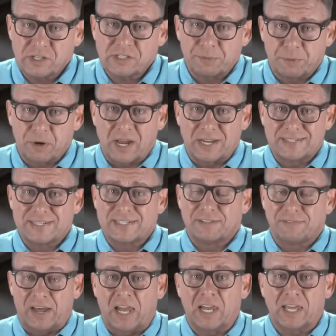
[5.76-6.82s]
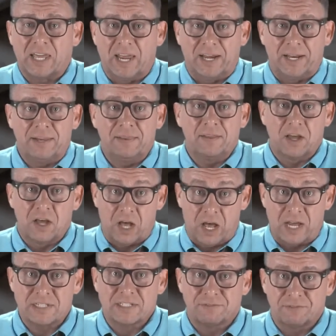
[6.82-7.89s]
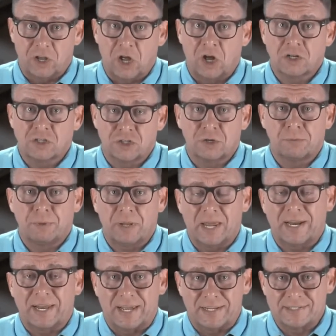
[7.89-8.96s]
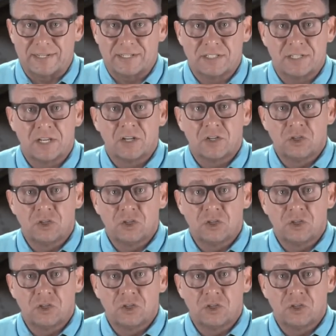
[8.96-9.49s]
is the process of allocating the cost of long-term plan assets